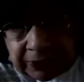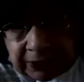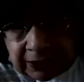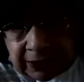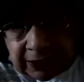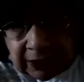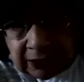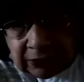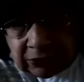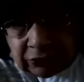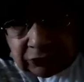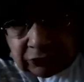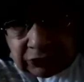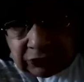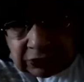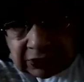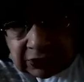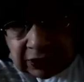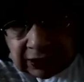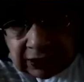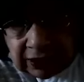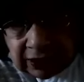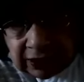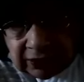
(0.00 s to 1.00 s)
Can you
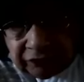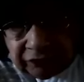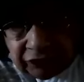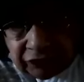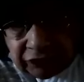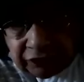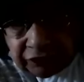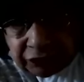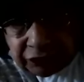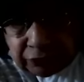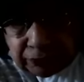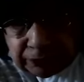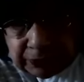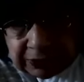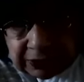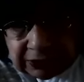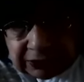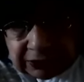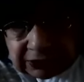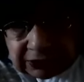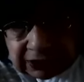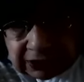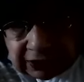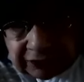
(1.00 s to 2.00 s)
stay on for a few
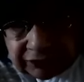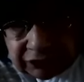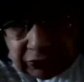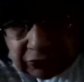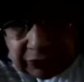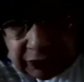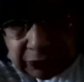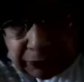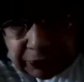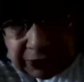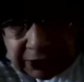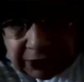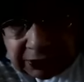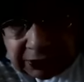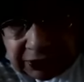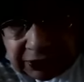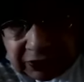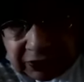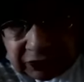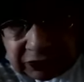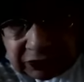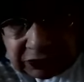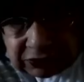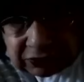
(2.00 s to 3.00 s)
minutes after everybody
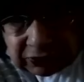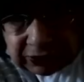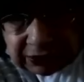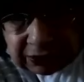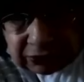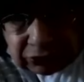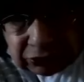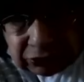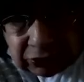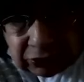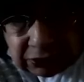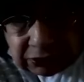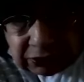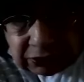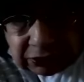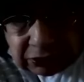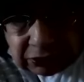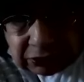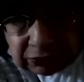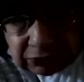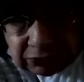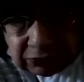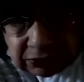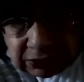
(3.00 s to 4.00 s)
leaves so I can talk to
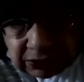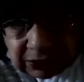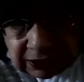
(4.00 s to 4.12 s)
you?